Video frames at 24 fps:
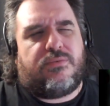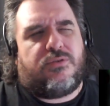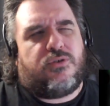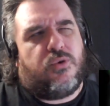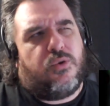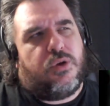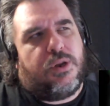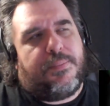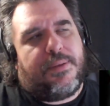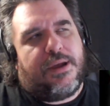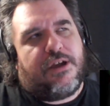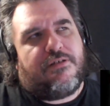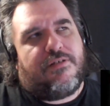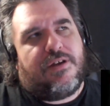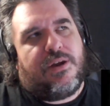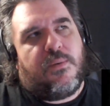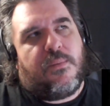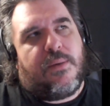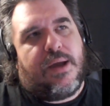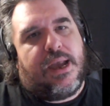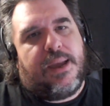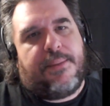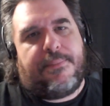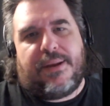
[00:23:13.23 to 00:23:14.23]
blueberry
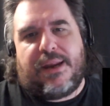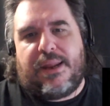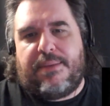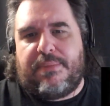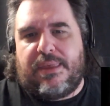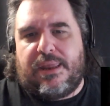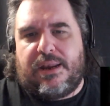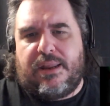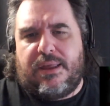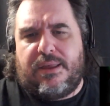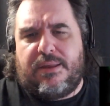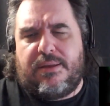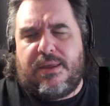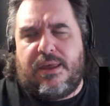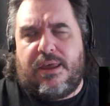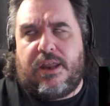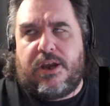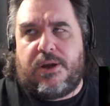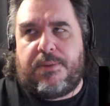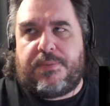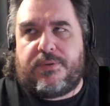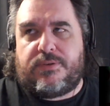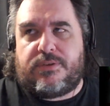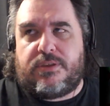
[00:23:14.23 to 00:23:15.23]
wine, but I'm not
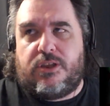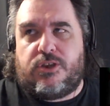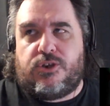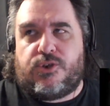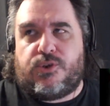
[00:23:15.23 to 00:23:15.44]
100%.